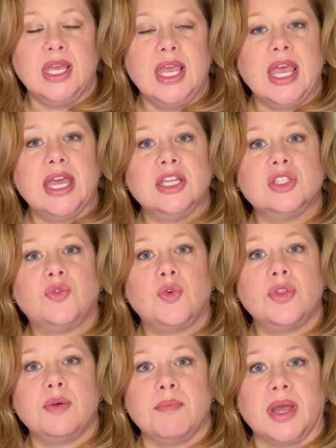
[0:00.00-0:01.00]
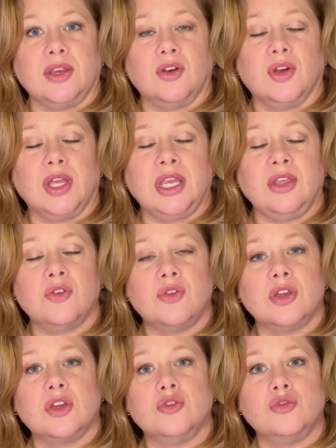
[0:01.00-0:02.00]
and it's for the minor, and either the
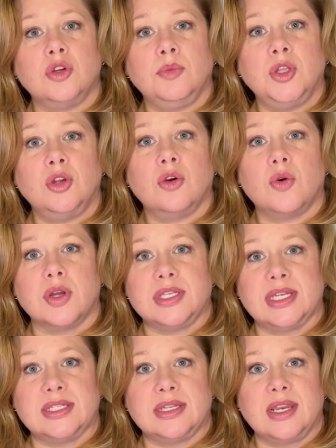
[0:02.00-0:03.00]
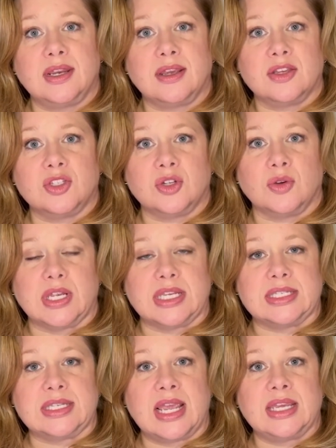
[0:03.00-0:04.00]
contributor or a designated
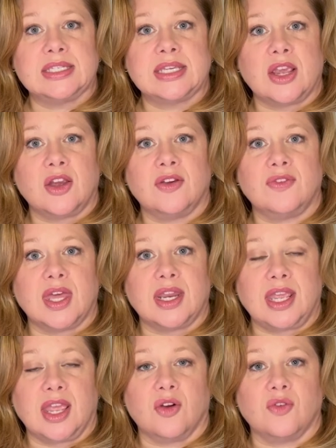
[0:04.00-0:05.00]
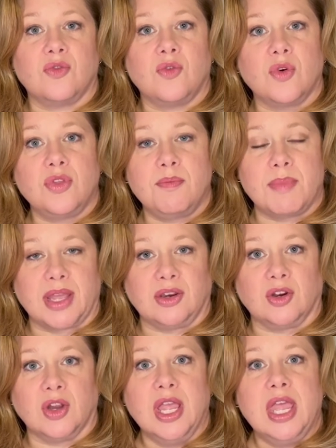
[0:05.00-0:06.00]
custodian takes care of that account for the
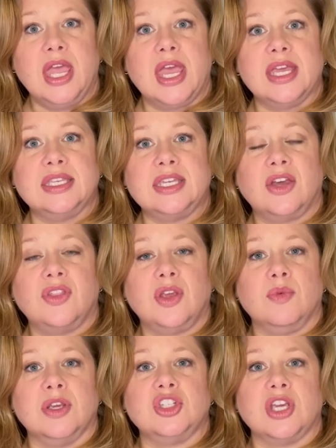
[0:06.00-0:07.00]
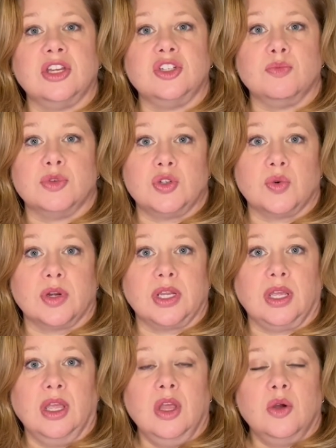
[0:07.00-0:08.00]
minor until they reach age of
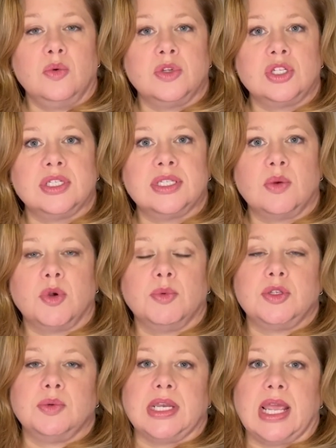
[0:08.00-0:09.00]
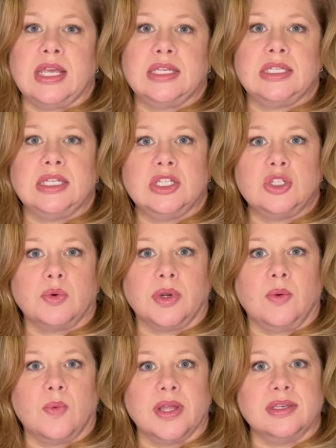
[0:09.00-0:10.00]
majority, which is somewhere between 18 and
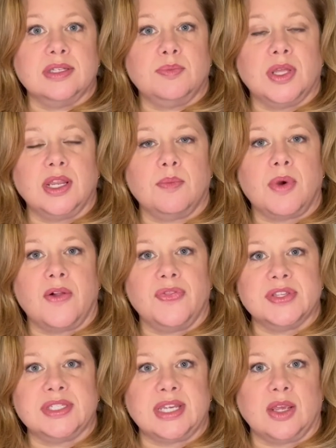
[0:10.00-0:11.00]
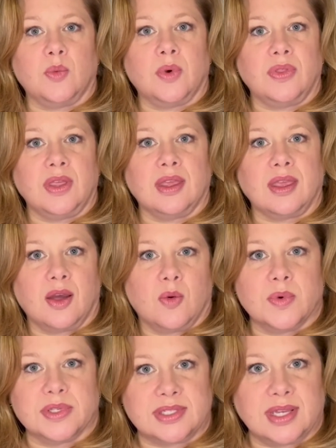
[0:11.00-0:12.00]
21, depending upon the state where the account
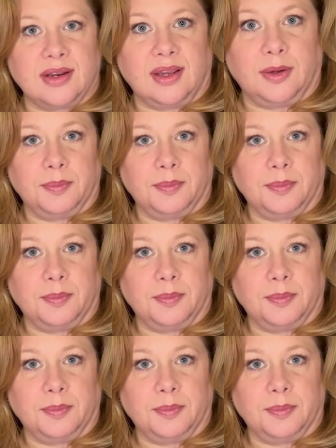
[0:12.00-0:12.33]
was set up.